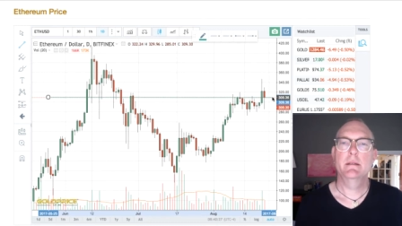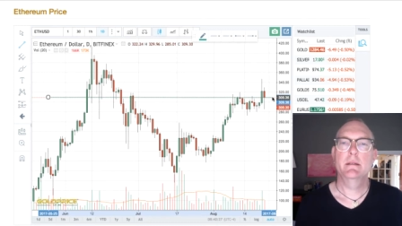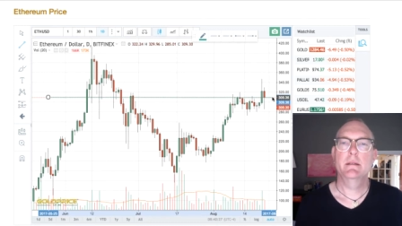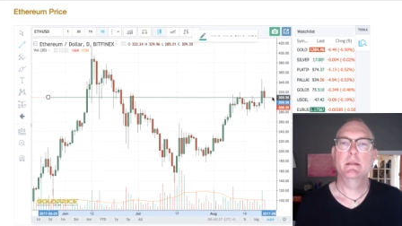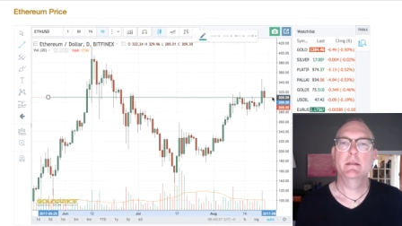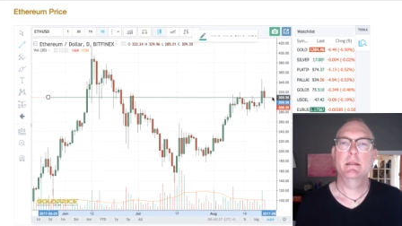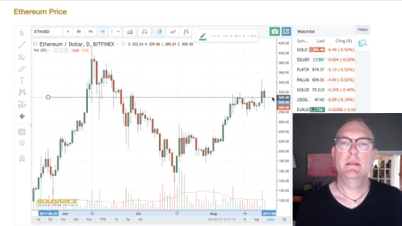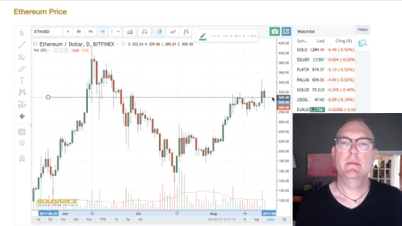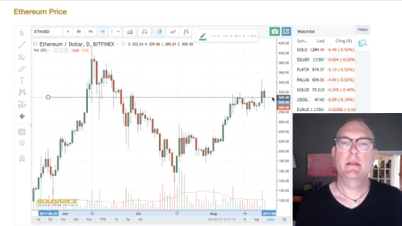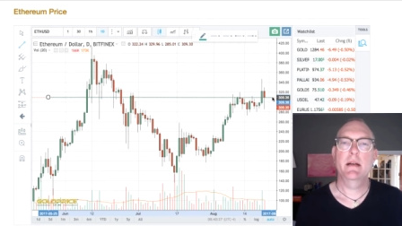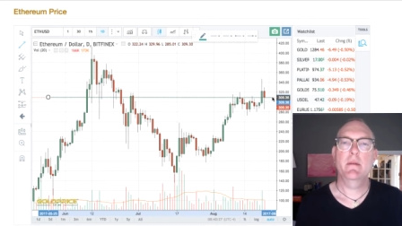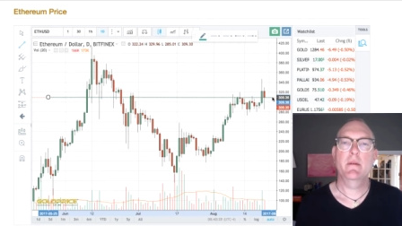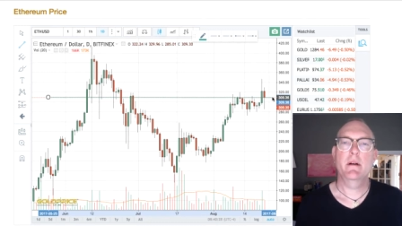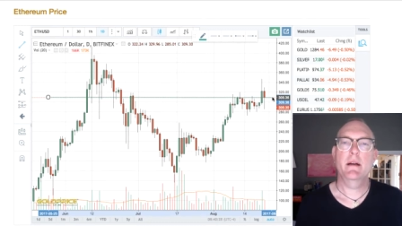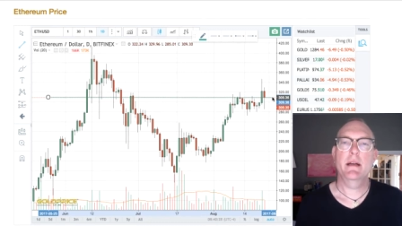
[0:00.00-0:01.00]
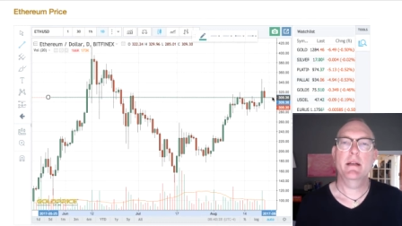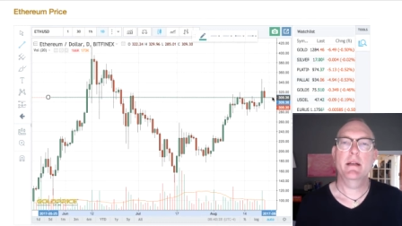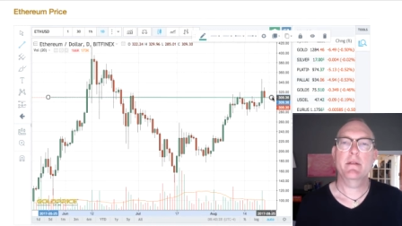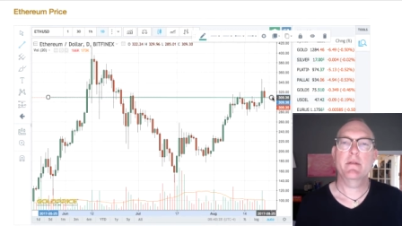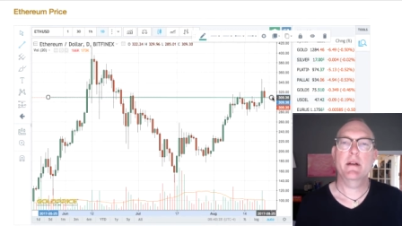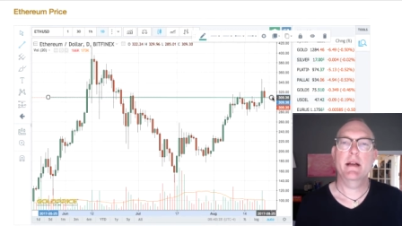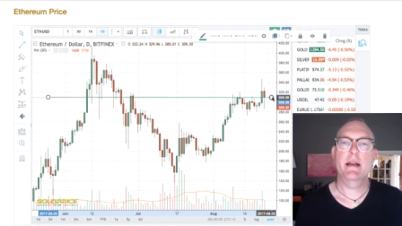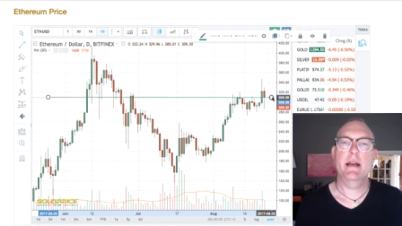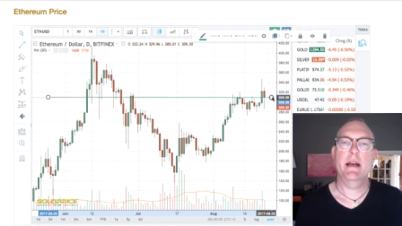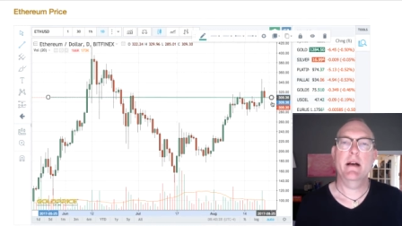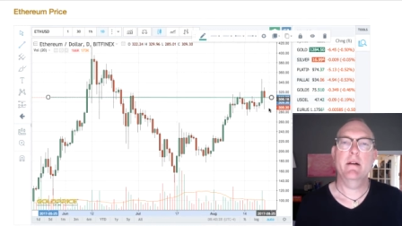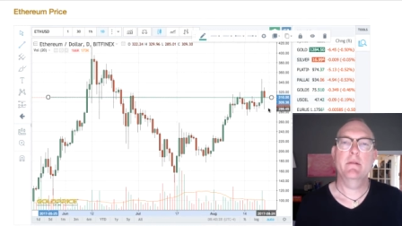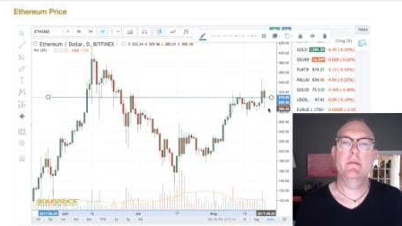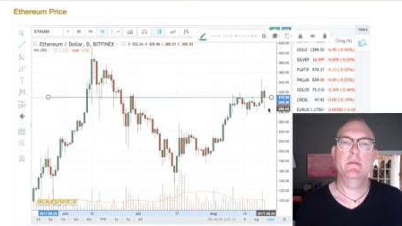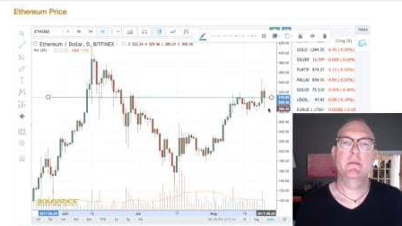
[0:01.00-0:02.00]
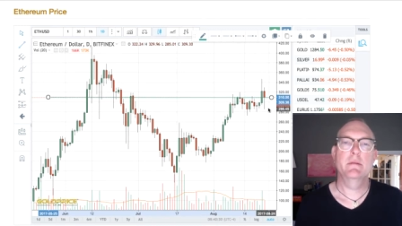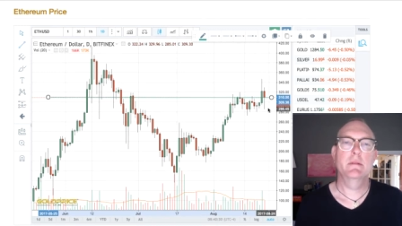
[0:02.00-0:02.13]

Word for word: See, right where it is right now